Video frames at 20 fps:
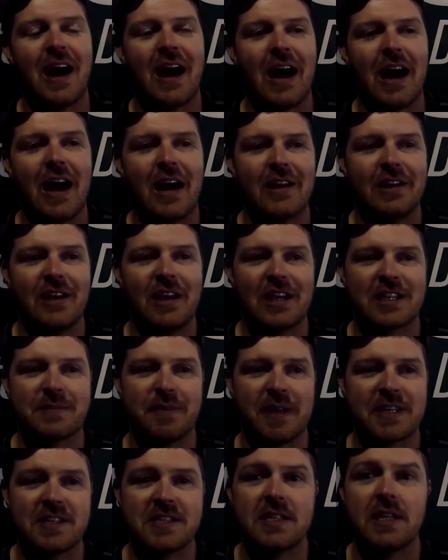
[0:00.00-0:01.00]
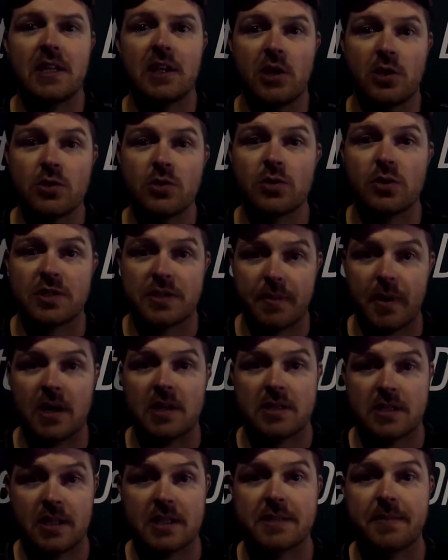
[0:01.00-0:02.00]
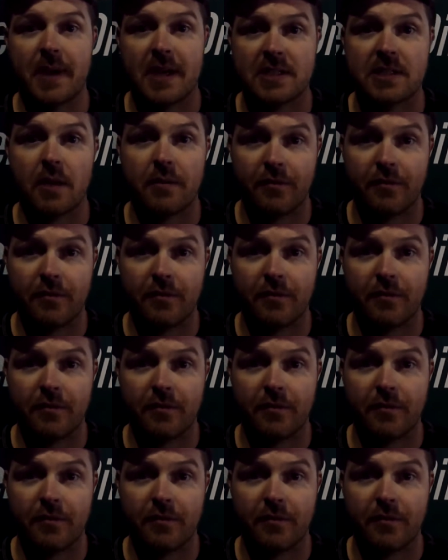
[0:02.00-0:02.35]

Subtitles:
I expect to see the usual suspects